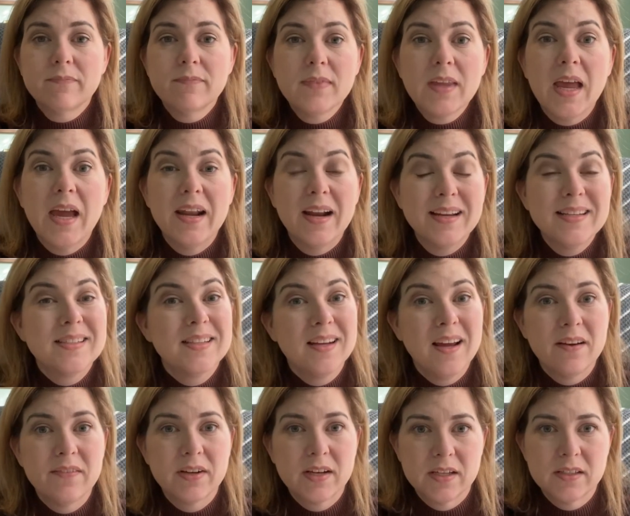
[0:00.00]
And I did
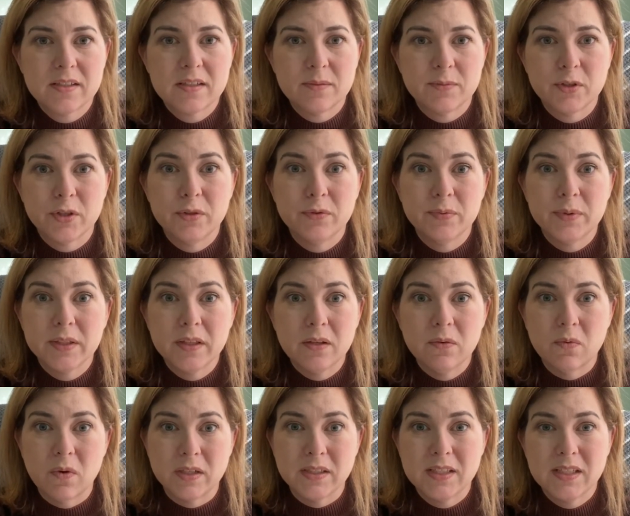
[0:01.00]
have a customer who really
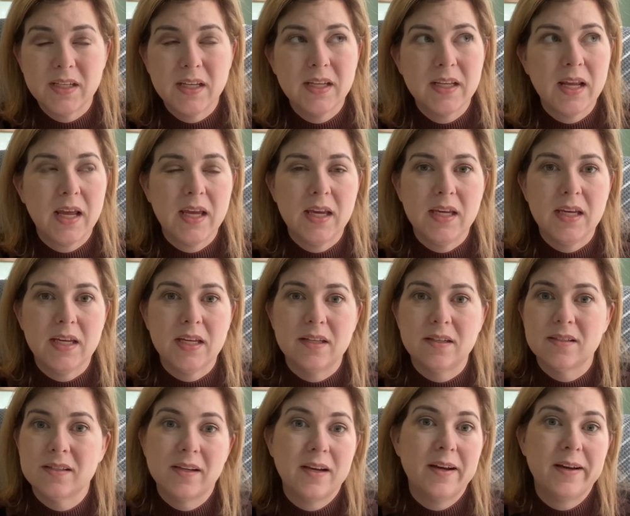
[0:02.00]
wanted it,
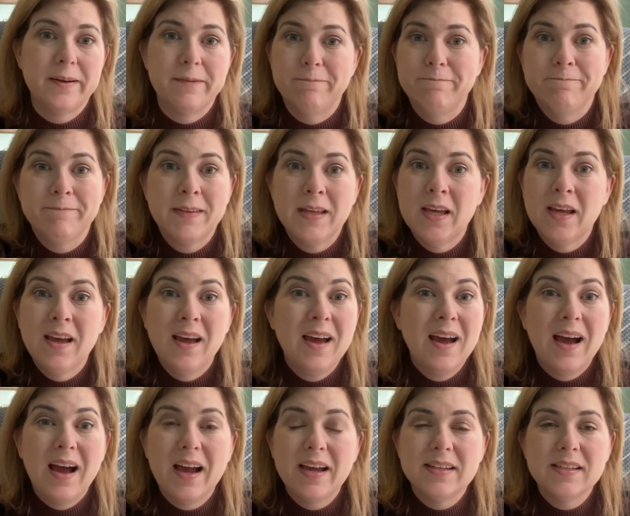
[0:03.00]
and
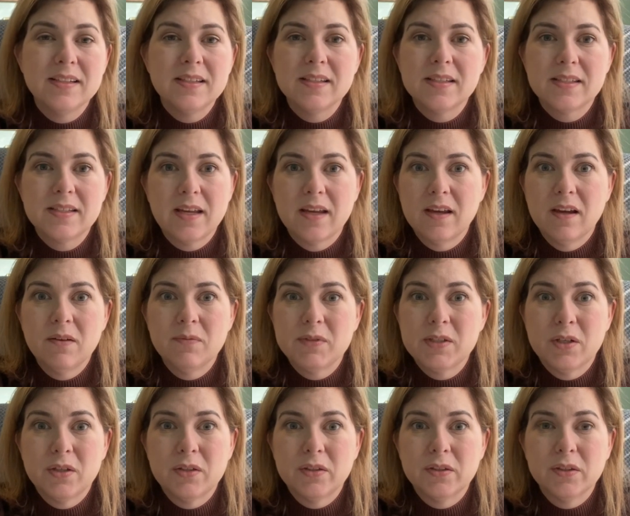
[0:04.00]
I didn't stay up
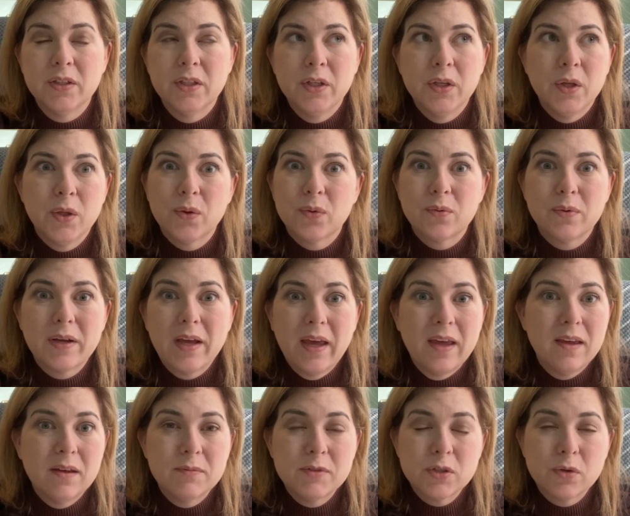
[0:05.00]
till
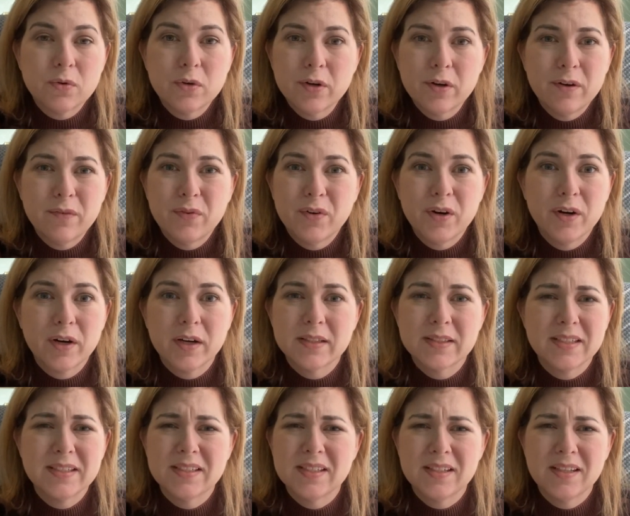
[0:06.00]
3 a.m. to order it for her because
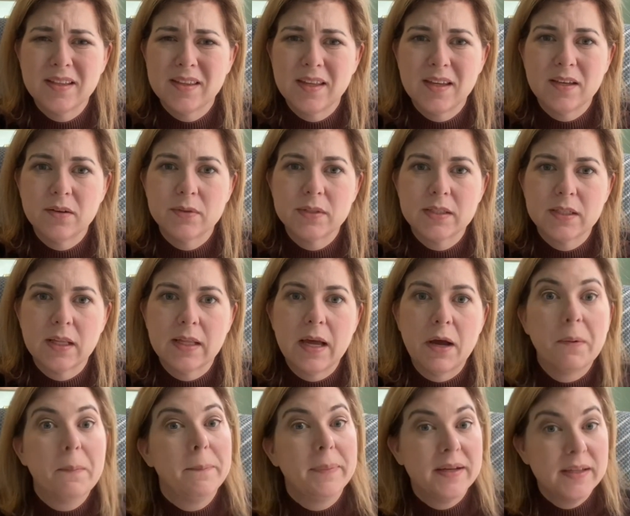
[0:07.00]
I didn't think it would sell
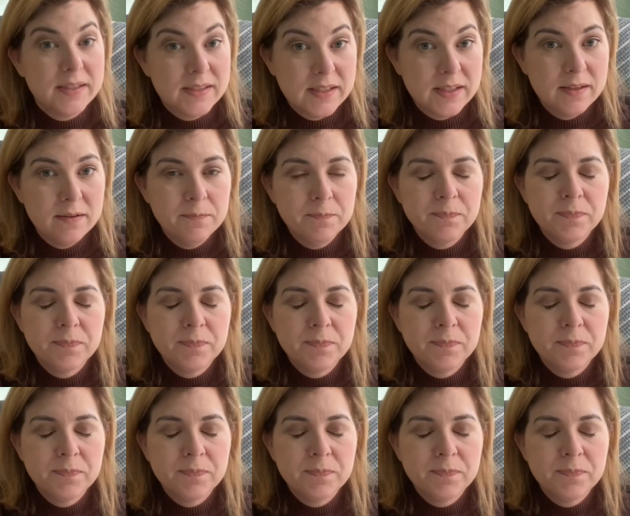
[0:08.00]
out, but it did.